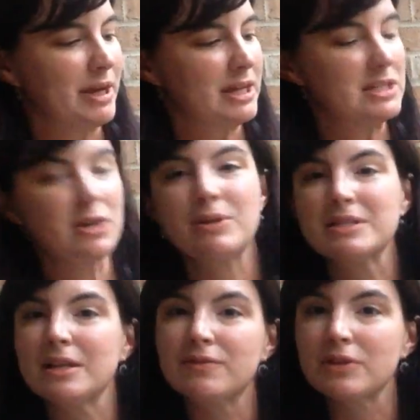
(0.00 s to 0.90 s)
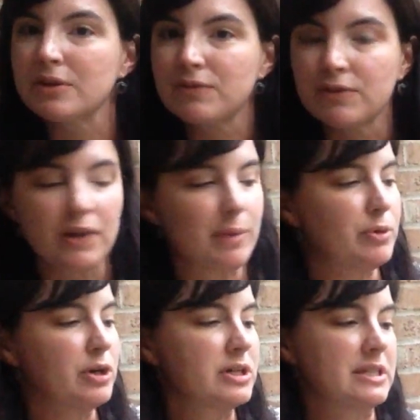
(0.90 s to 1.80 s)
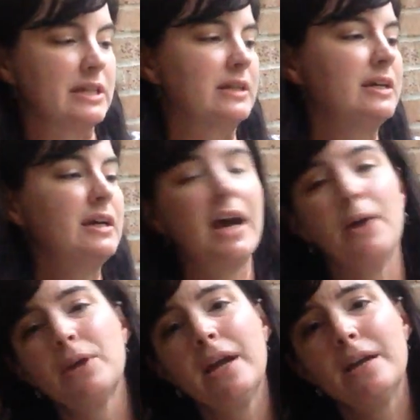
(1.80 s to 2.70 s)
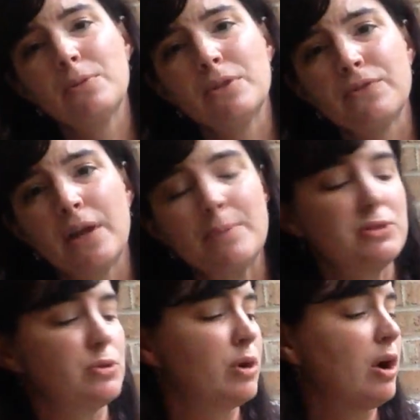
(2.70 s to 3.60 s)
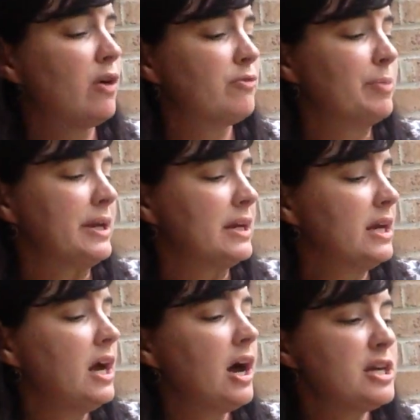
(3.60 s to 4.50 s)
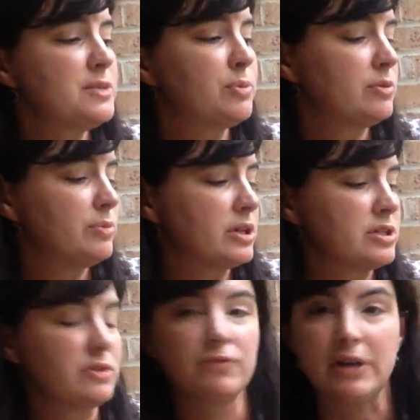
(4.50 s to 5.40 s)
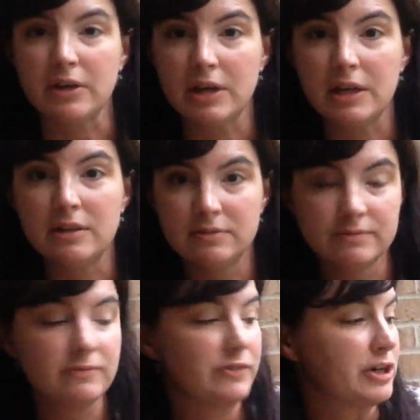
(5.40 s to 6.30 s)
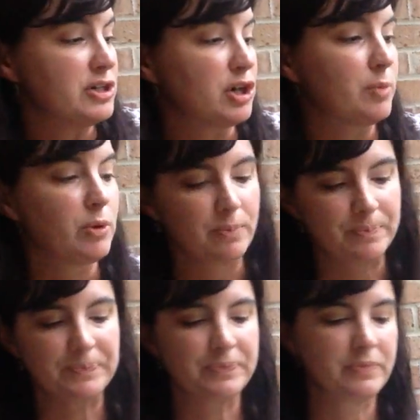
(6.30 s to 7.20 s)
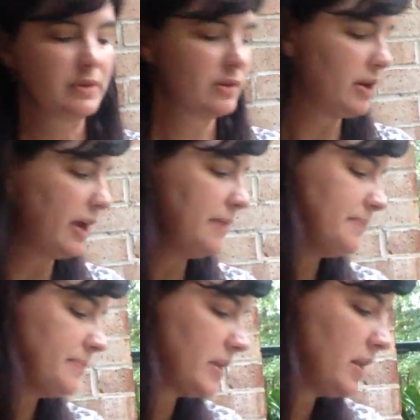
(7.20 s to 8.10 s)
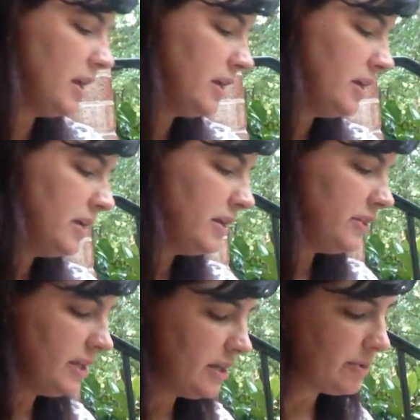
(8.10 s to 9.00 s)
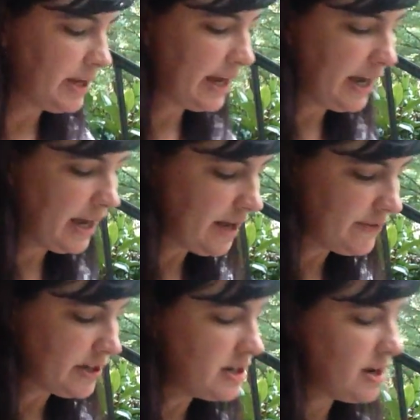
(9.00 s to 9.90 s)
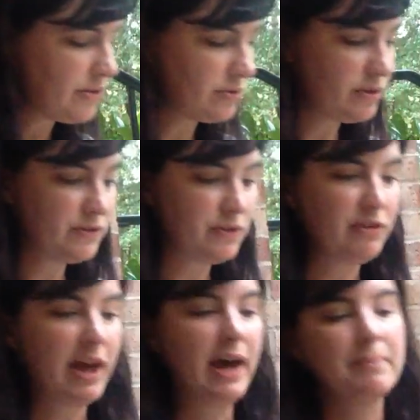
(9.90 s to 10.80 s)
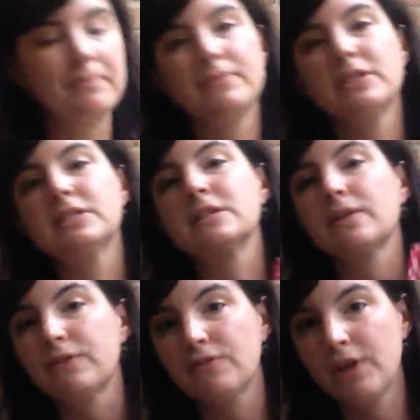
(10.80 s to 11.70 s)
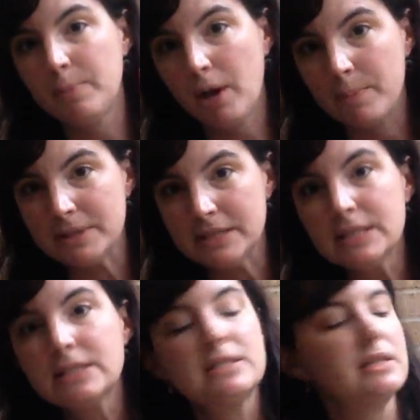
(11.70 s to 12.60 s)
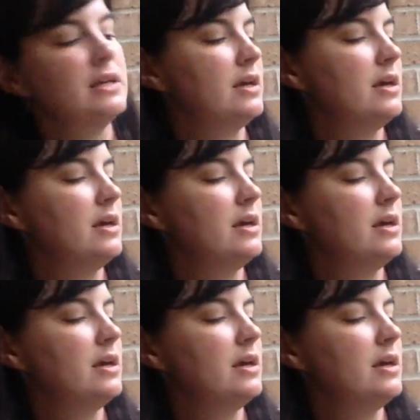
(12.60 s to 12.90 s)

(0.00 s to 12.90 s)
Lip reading: My kids always loved the Lift the Flap books, and I would hate it when the flaps tore off, but Usborne books are very, very durable. Okay. Then we have another Lift the Flap. This is Lift the Flap Opposites.